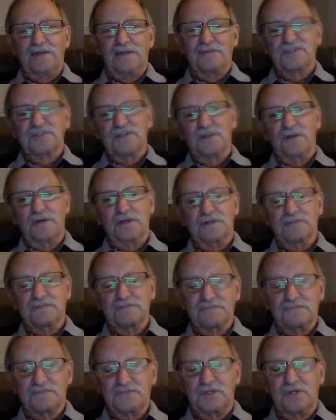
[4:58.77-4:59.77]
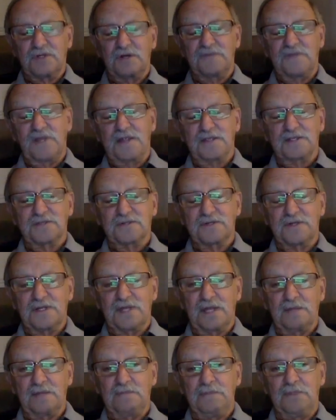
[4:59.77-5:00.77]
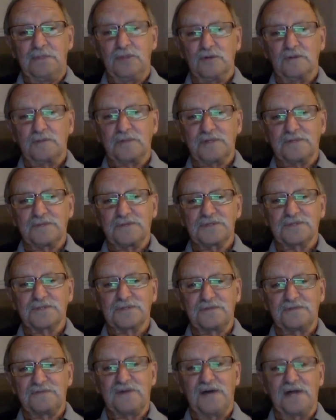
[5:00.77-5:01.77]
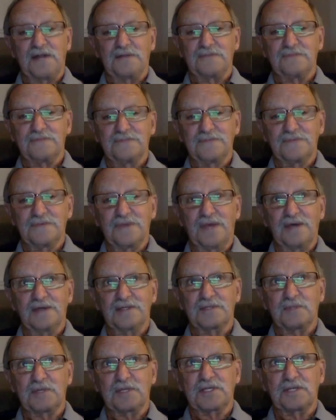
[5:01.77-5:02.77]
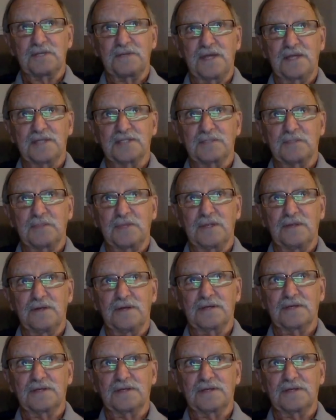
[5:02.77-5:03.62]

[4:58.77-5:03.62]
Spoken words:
it was like driving down the street getting milk, but it was good fun, especially around somewhere like